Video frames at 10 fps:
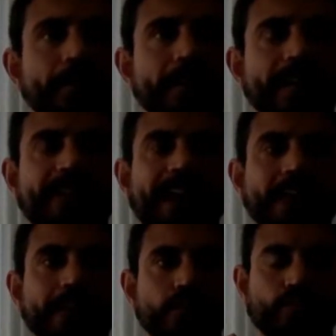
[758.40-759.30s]
if
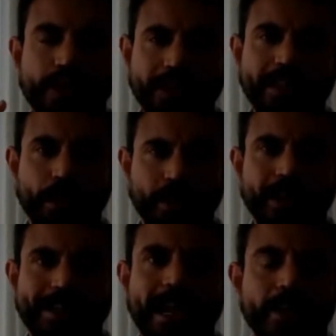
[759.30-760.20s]
I'm going to really tone
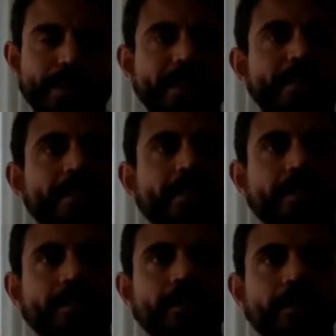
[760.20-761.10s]
it down, is
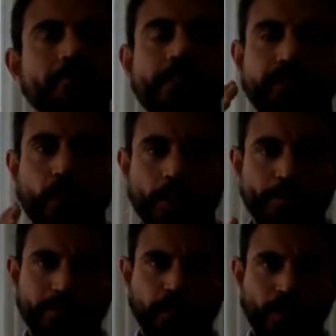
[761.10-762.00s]
before
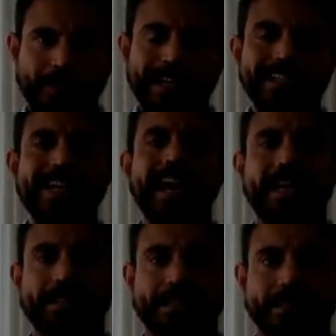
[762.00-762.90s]
performing a
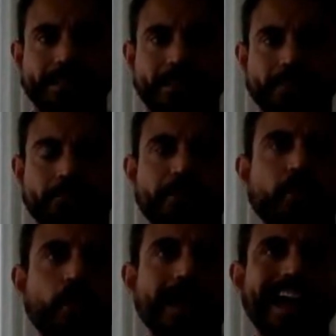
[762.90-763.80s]
task,
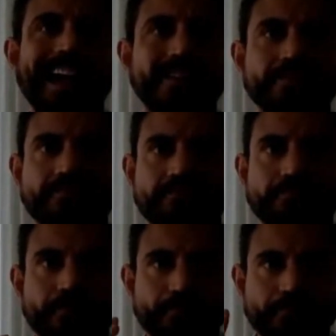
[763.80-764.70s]
before
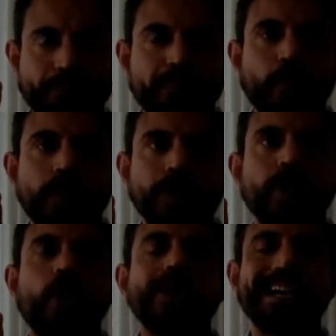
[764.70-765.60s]

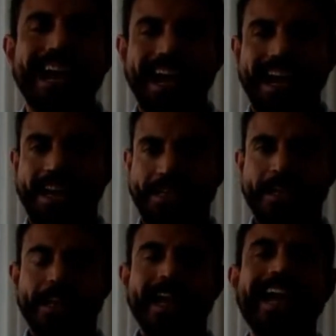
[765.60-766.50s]
going ahead
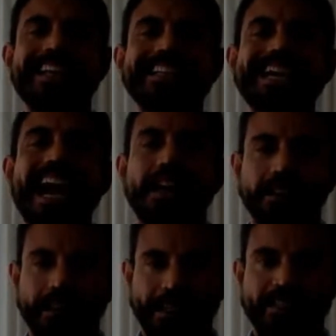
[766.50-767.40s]
and
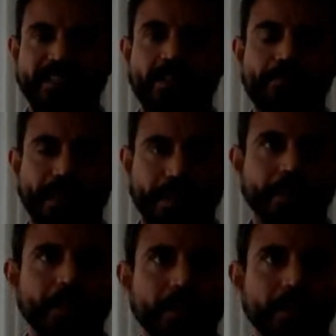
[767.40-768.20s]
tackling something,